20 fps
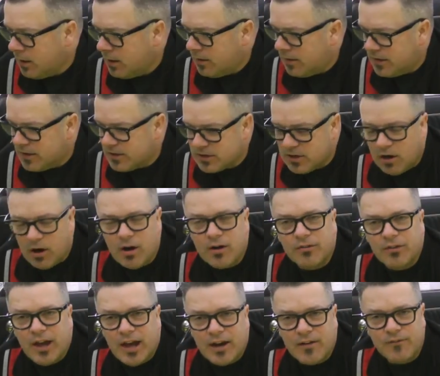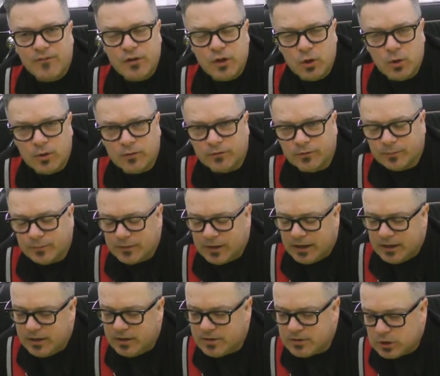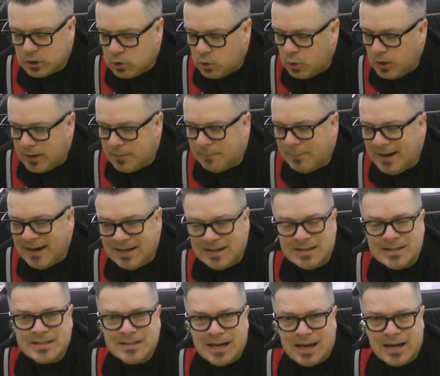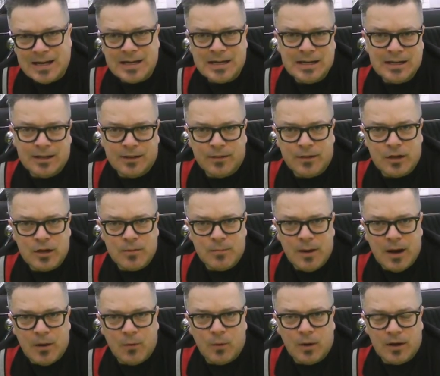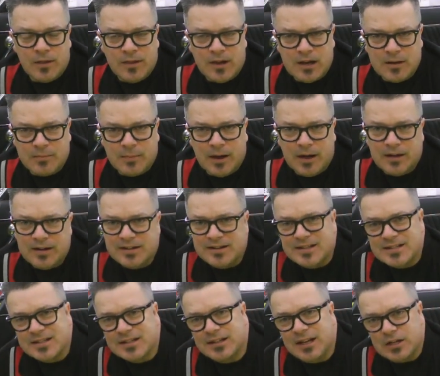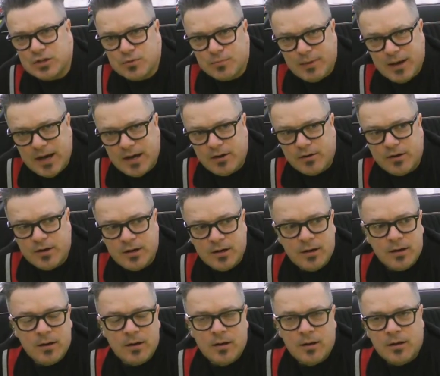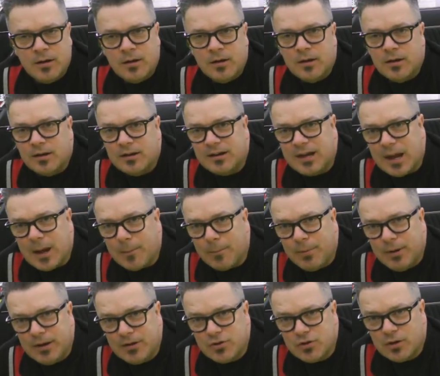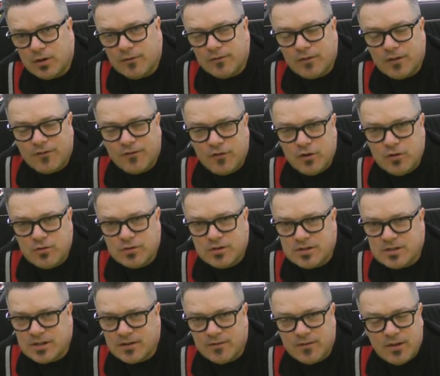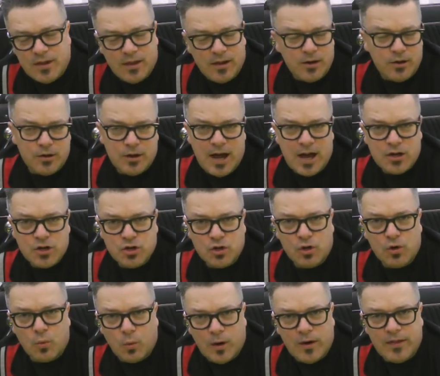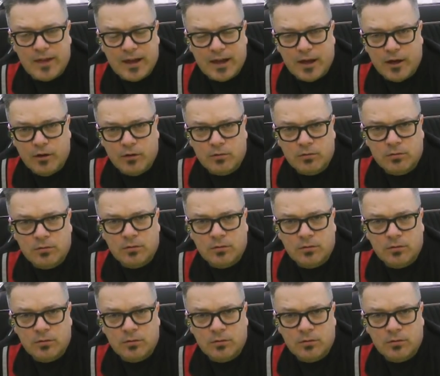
This car has had a few of them. Now here's a quick maintenance idea that you might want to think about. Disconnect your battery, take a picture of your fuses if you're not sure where they go,